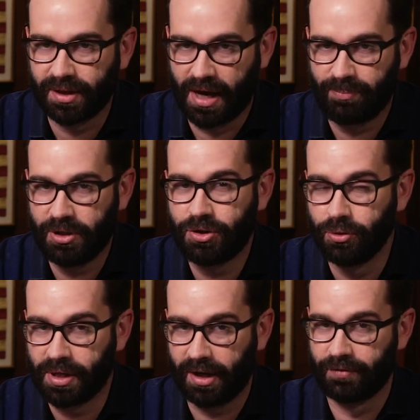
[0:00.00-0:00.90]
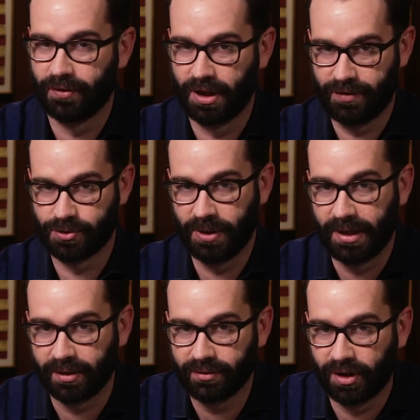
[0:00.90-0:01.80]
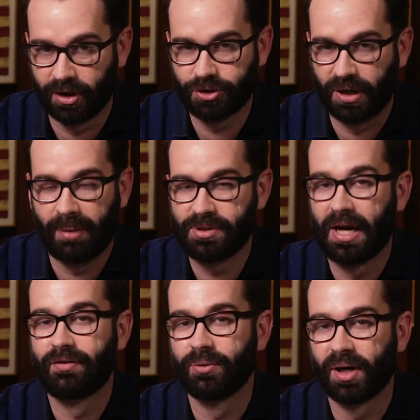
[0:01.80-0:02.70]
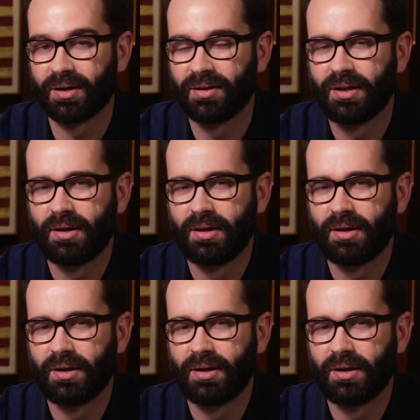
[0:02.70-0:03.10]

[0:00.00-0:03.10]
cannot be too careful of his reading. There are traps everywhere."